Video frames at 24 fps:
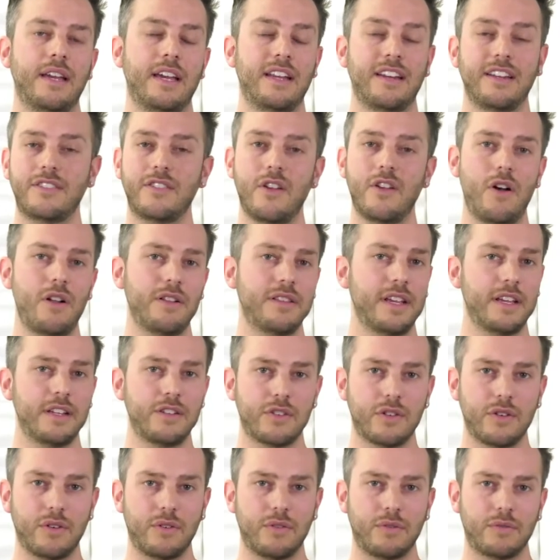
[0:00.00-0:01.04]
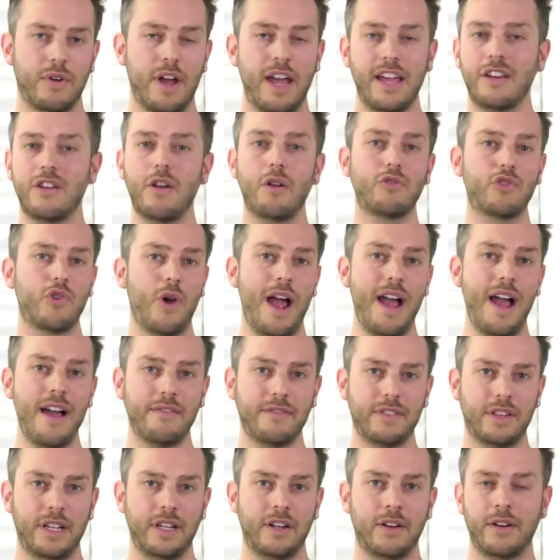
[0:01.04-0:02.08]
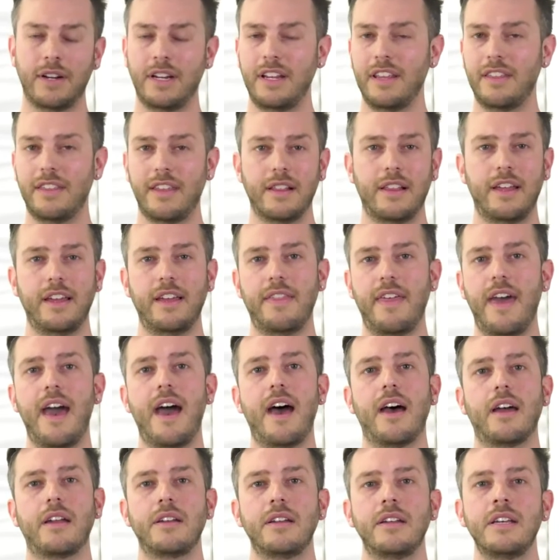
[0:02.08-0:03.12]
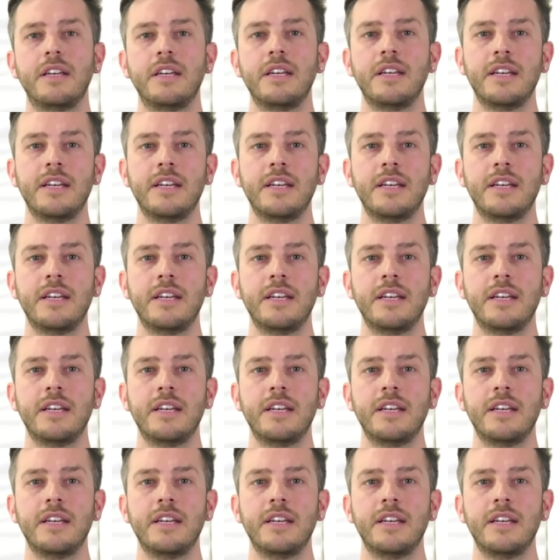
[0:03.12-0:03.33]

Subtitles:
And it's all digital, right? No traveling or anything like that.